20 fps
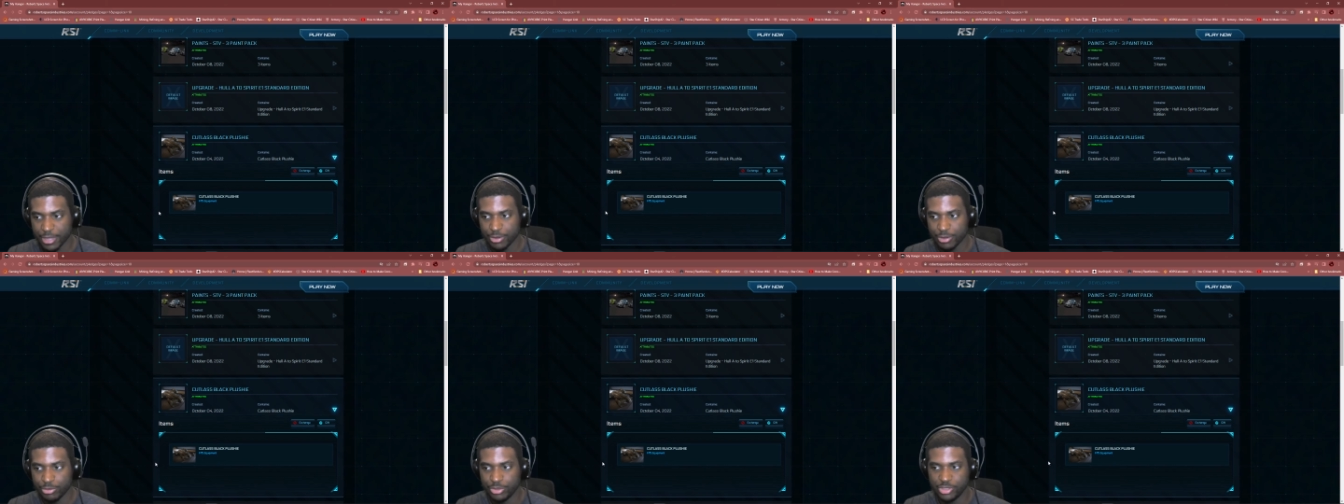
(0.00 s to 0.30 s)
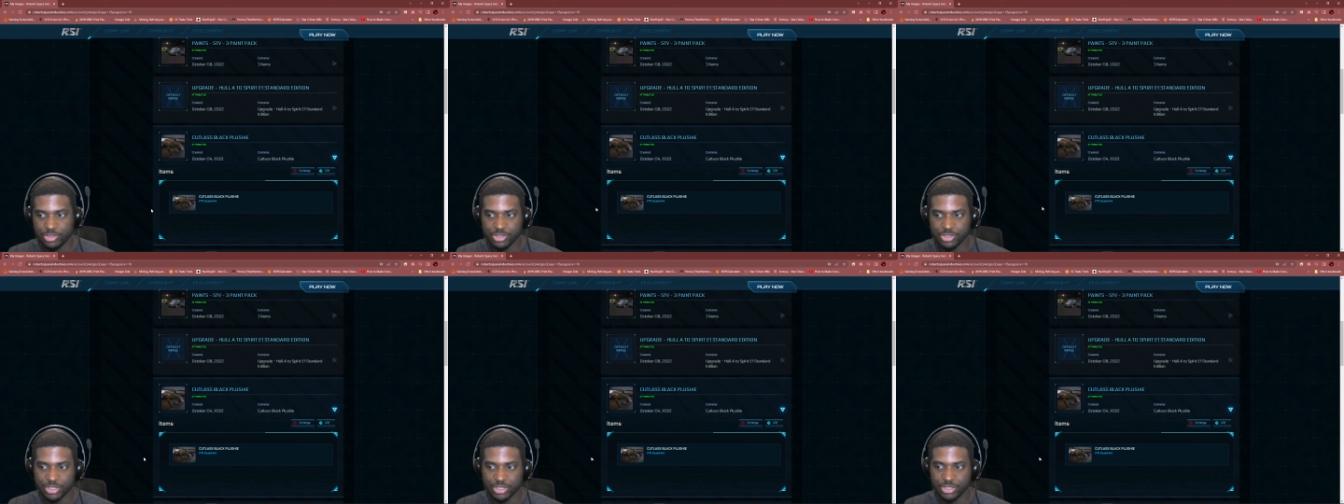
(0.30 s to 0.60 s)

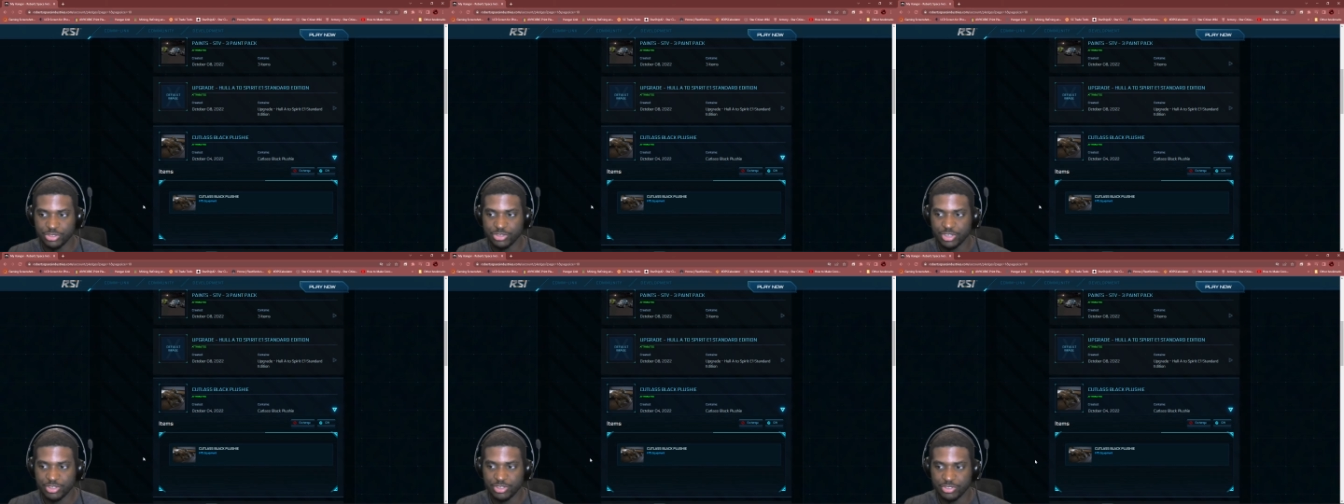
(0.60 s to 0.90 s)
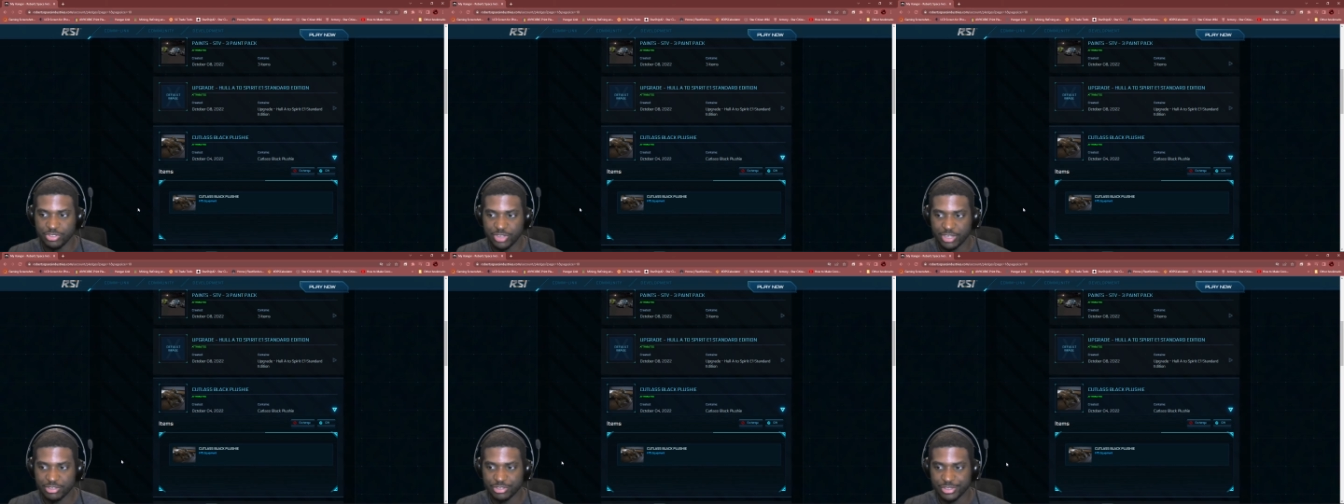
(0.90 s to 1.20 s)
which is
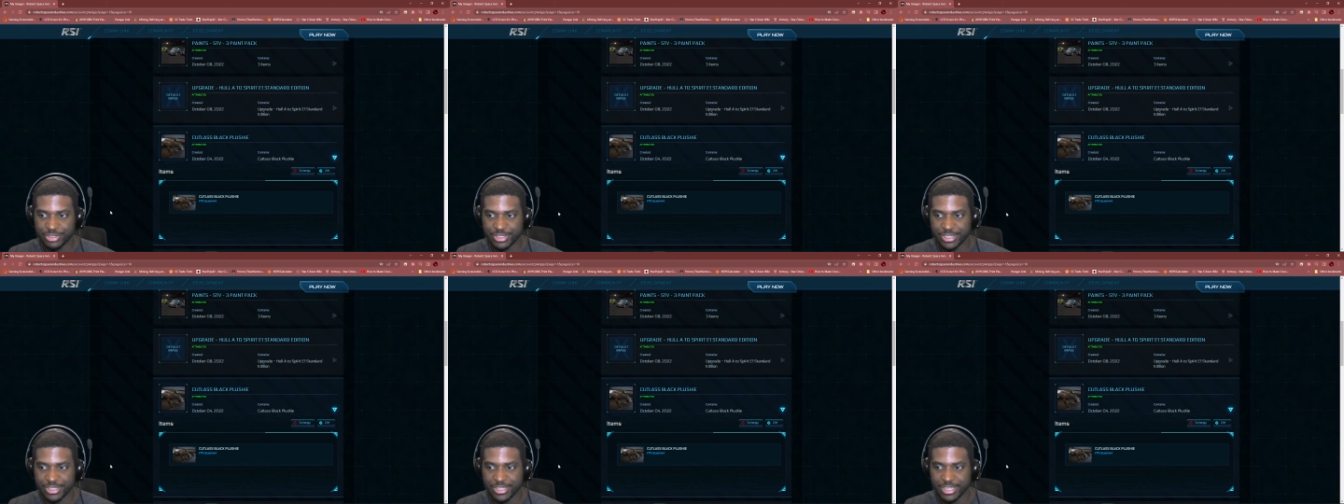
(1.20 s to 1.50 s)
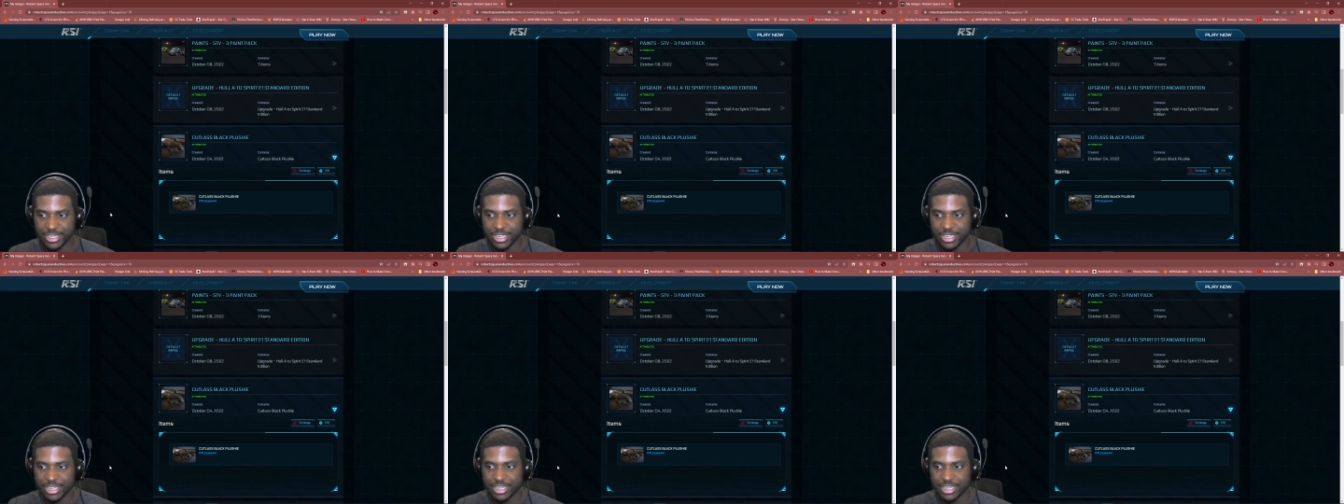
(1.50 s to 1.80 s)
essentially
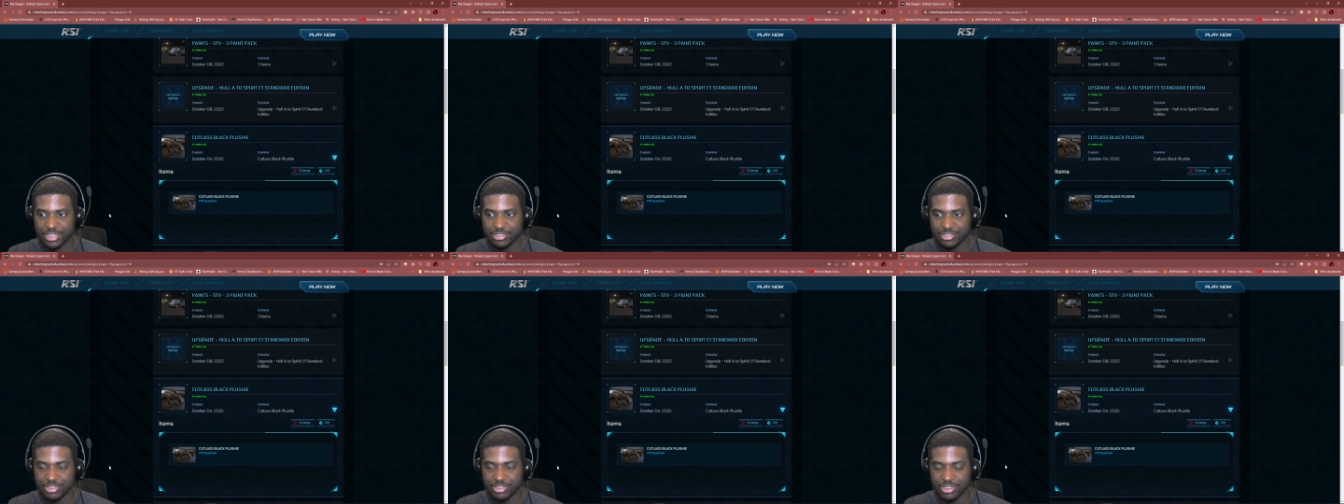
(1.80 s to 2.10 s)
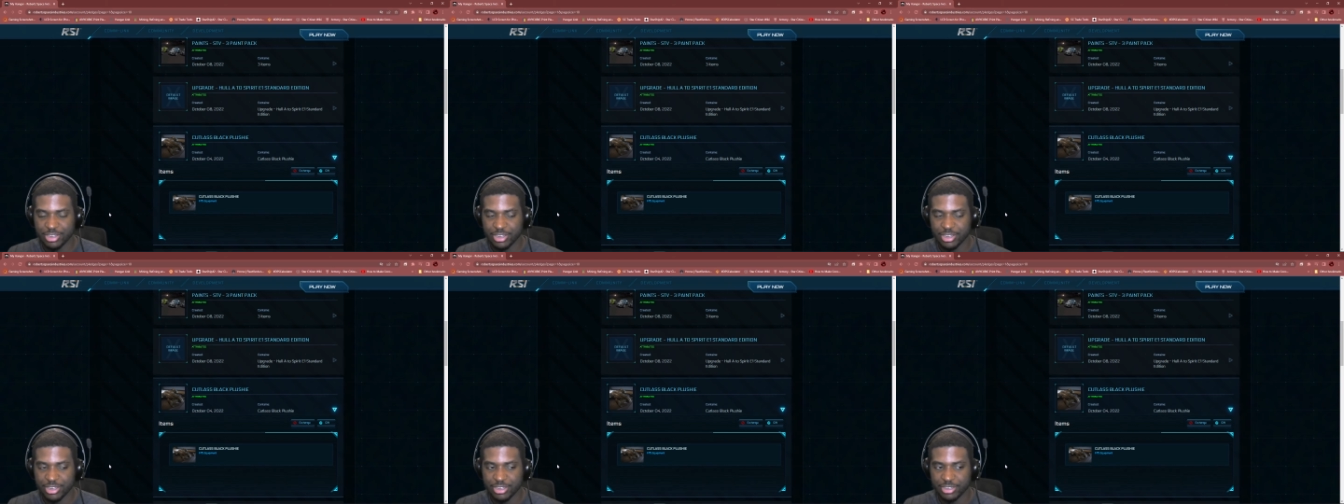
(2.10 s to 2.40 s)

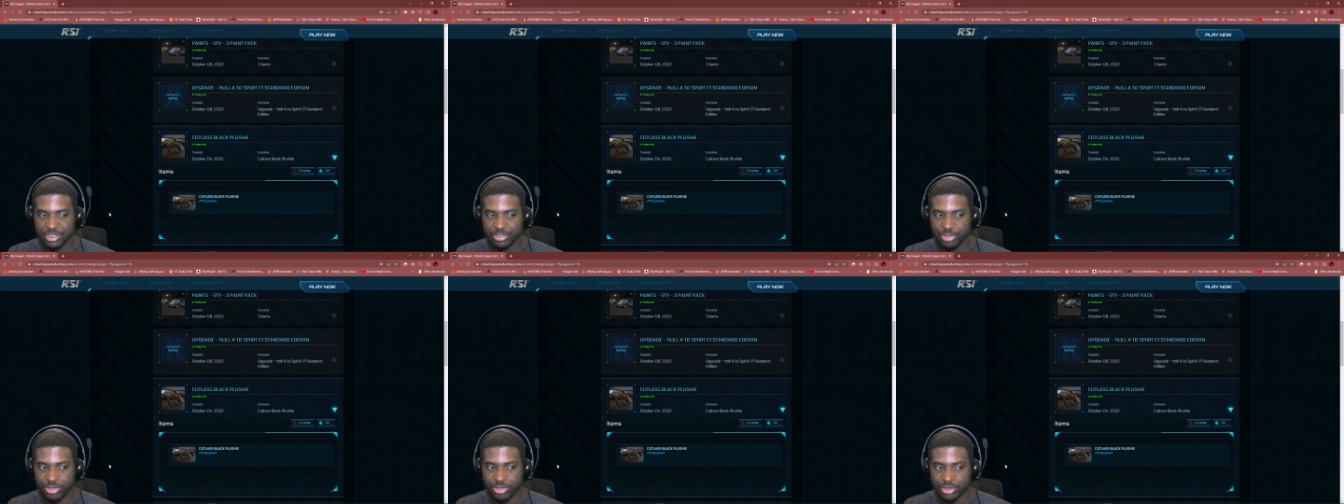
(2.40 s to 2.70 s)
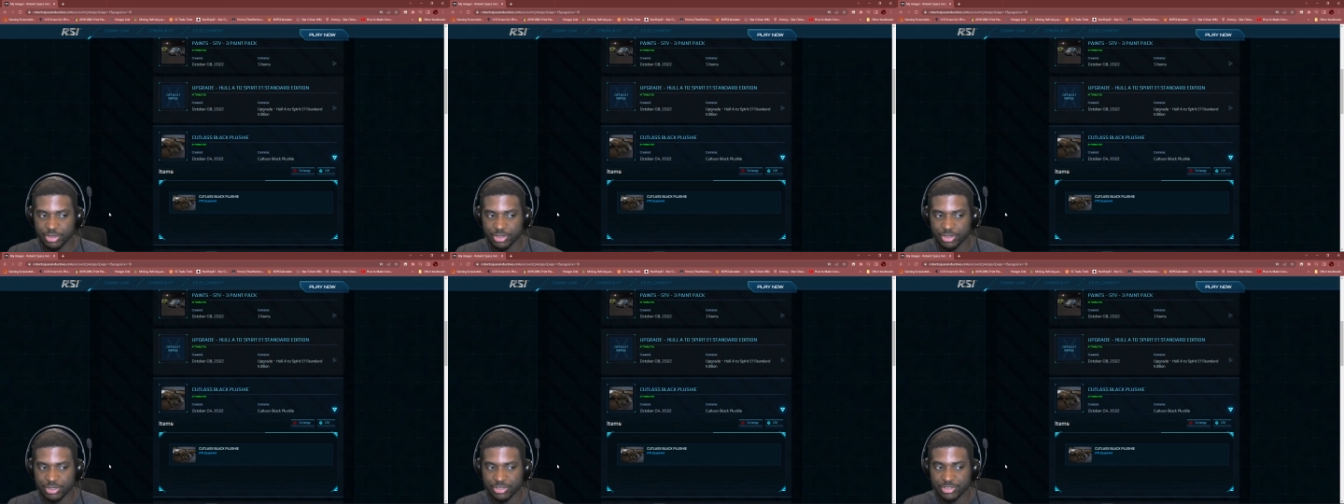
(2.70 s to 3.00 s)

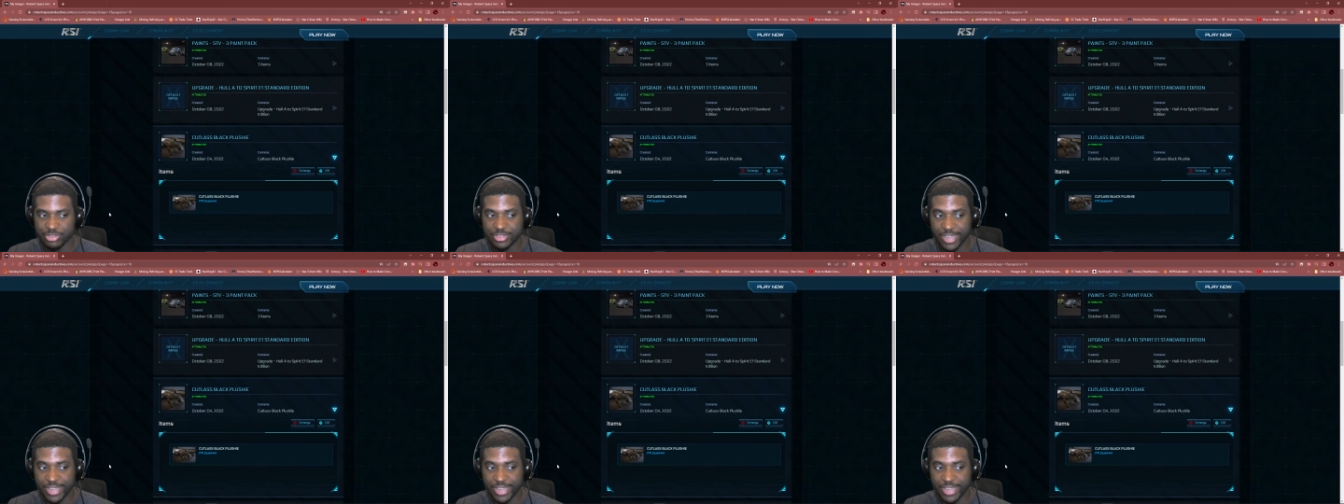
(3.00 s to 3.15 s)
the